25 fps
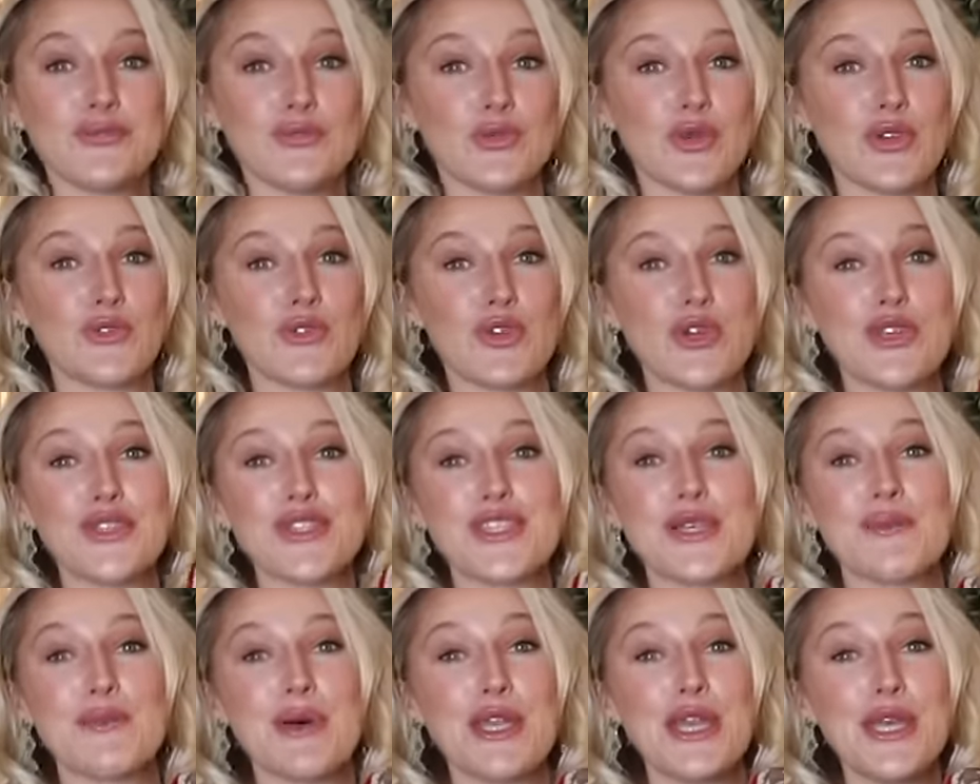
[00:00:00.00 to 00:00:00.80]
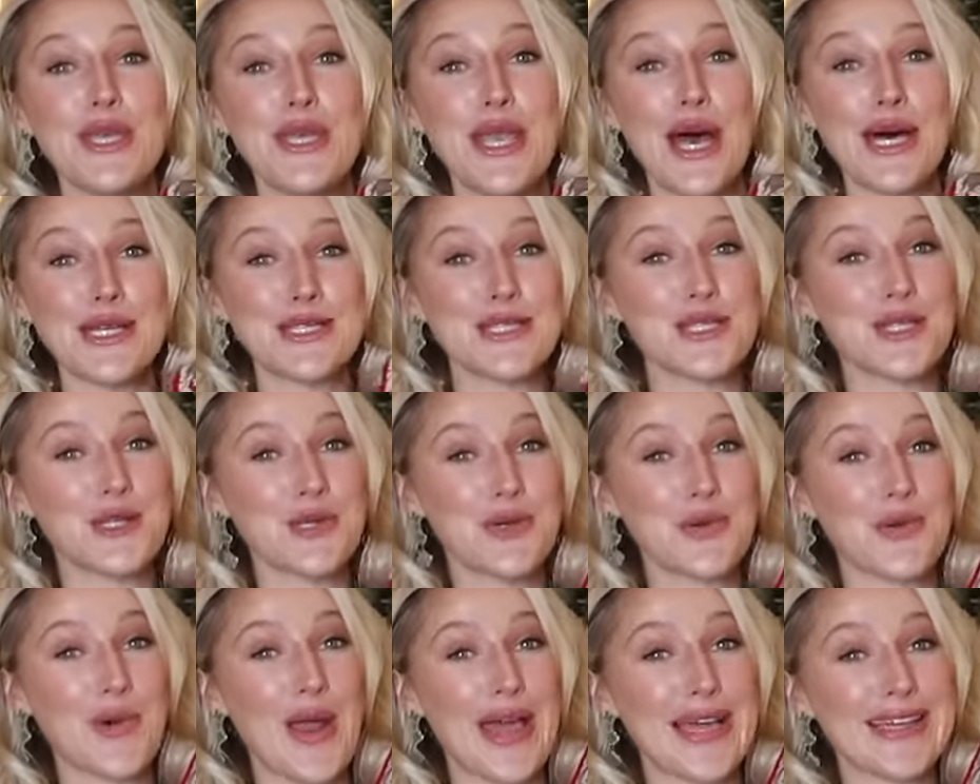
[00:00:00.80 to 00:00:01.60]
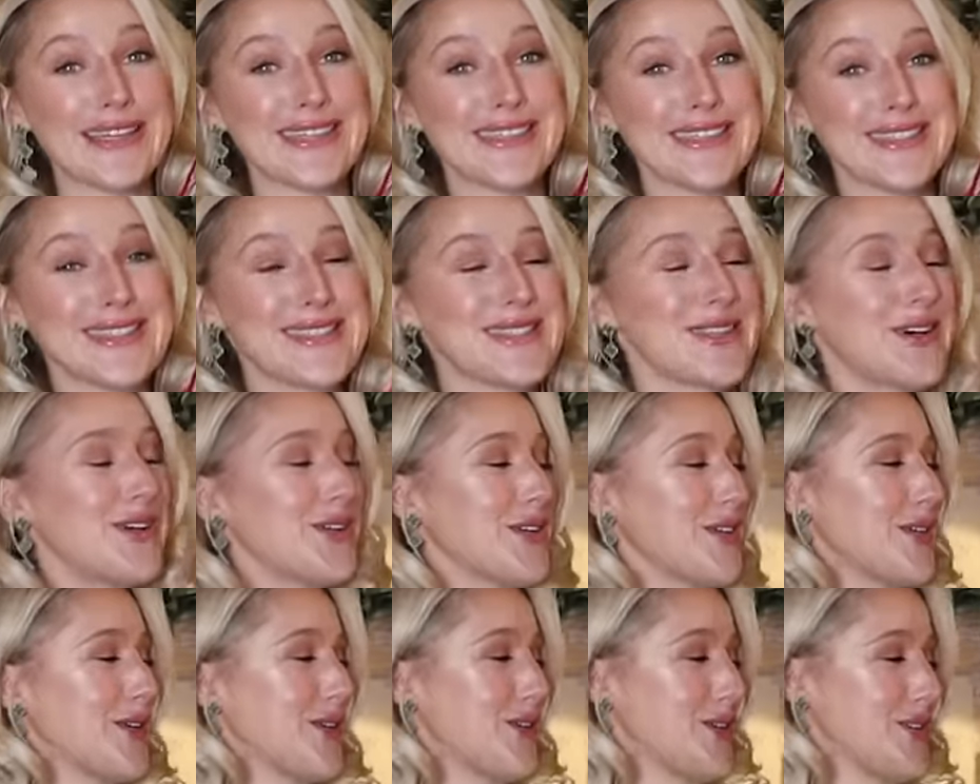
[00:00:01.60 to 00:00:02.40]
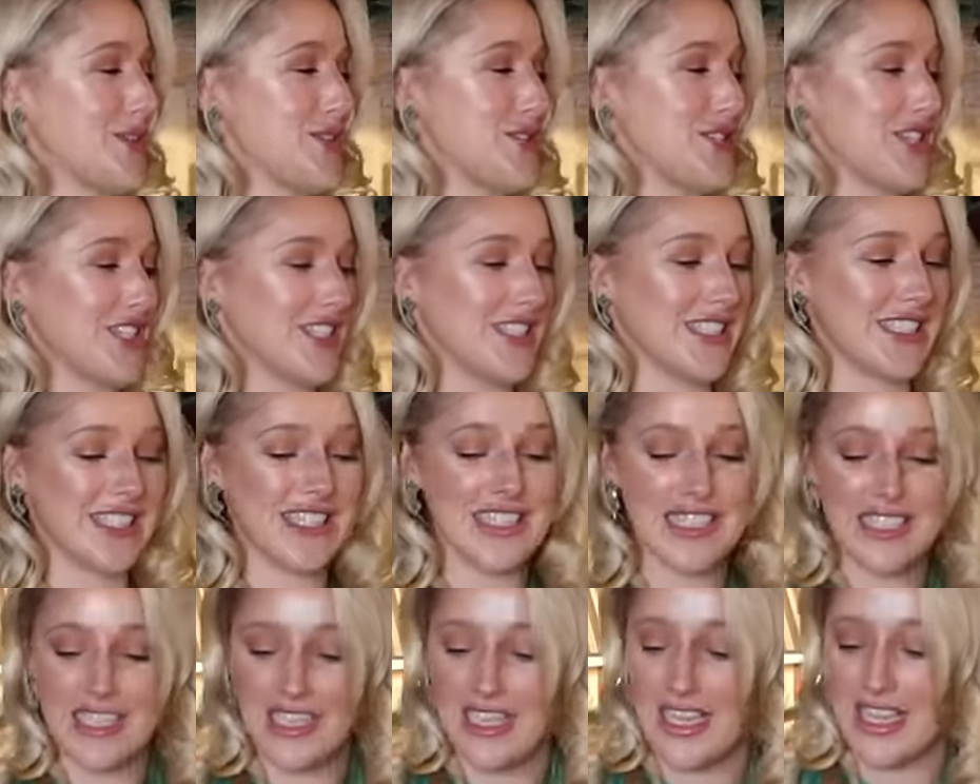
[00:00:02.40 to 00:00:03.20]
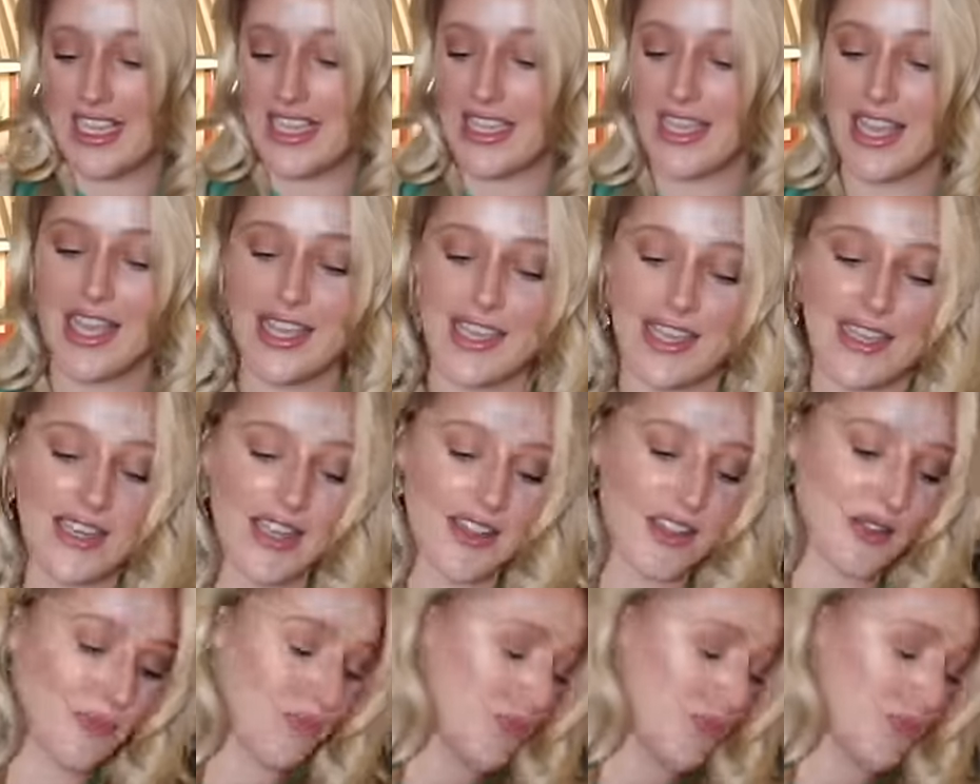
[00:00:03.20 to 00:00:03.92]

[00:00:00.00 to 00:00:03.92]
we've got some nutcrackers on a cushion. Again, another